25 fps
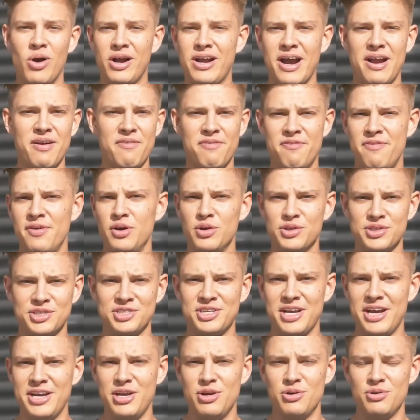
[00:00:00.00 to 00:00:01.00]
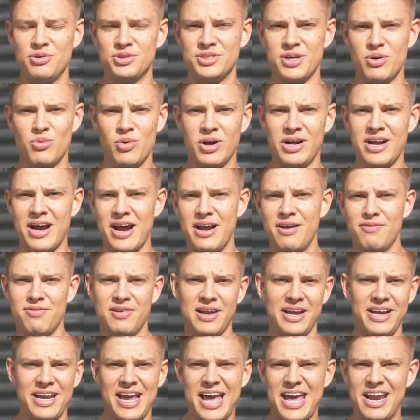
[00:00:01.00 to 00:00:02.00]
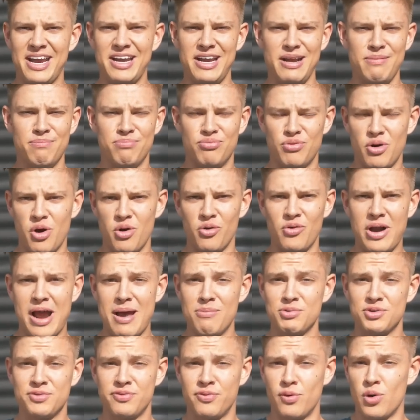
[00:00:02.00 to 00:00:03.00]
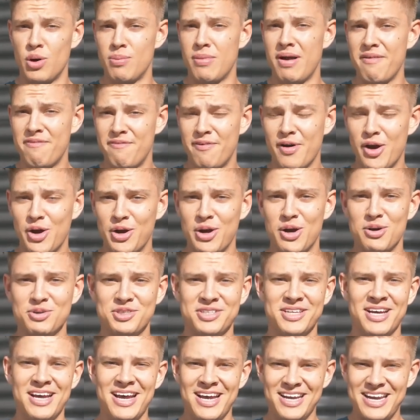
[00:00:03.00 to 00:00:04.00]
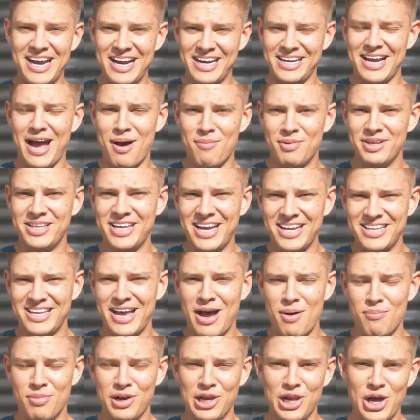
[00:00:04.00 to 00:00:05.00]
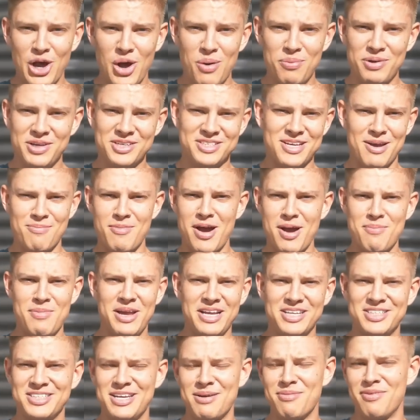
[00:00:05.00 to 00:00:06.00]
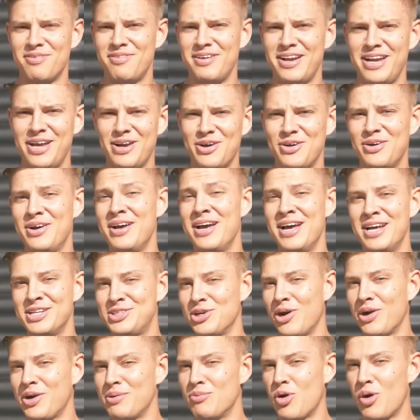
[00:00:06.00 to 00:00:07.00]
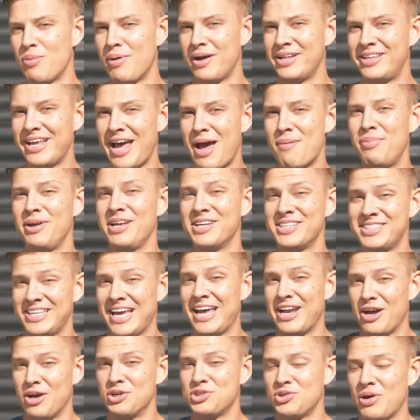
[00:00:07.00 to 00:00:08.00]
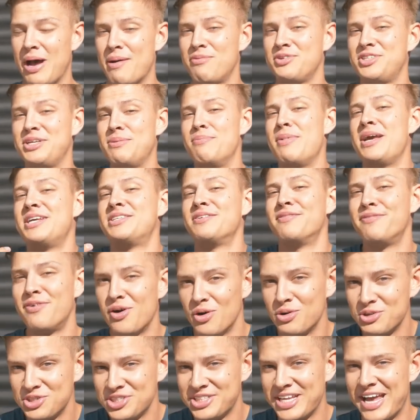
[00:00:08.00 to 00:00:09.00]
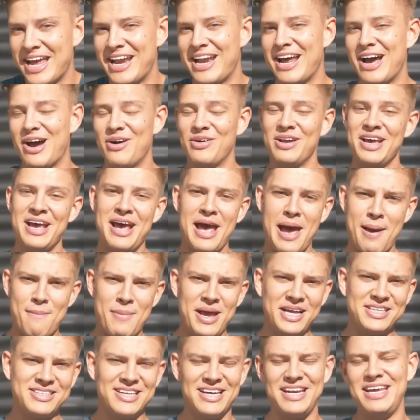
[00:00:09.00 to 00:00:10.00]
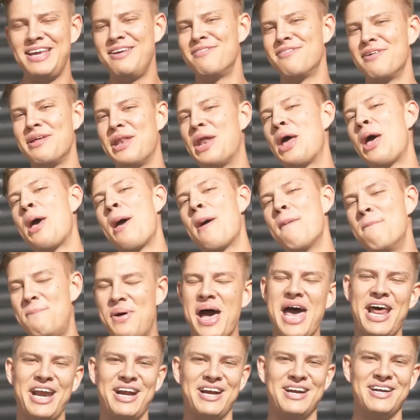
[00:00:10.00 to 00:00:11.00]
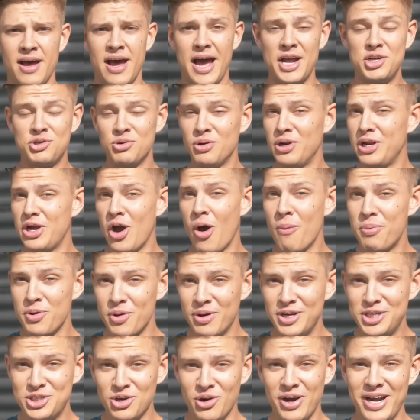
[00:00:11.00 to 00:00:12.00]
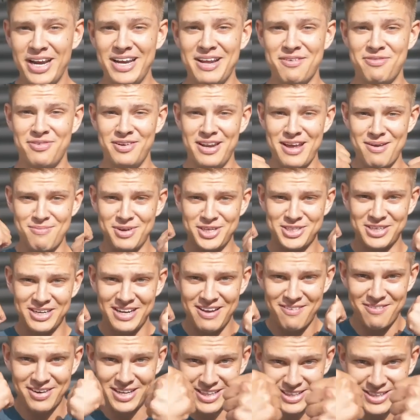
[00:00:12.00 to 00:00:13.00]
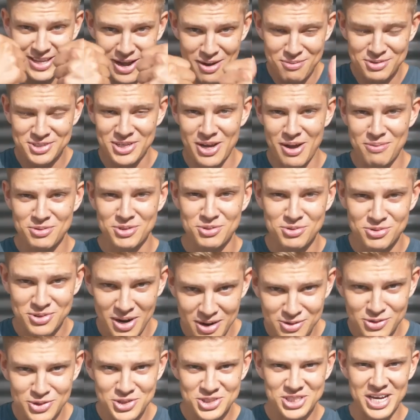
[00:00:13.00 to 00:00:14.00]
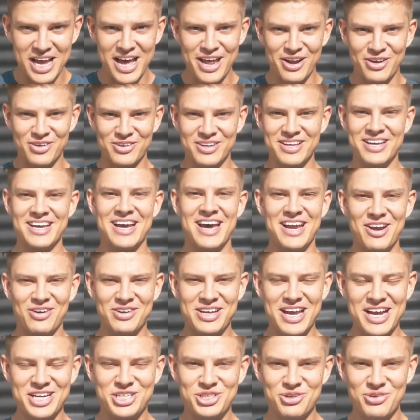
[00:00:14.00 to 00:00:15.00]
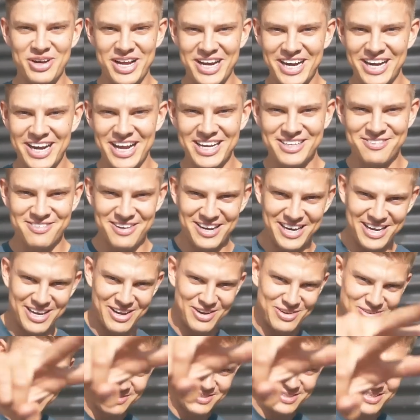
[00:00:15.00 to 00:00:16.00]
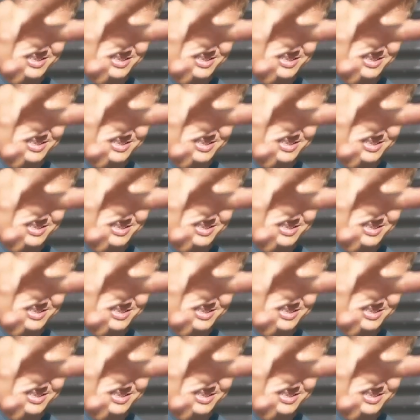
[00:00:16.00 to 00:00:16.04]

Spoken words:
what kind of filters I use and what kind of like editing programs for my photos, then comment that down below, because I might make a separate video talking more about that, because that also obviously makes the photos stand out and makes it even better. I truly hope you enjoyed it. If you did, make sure to give it a thumbs up, subscribe to the channel, and I'll catch you in the next video.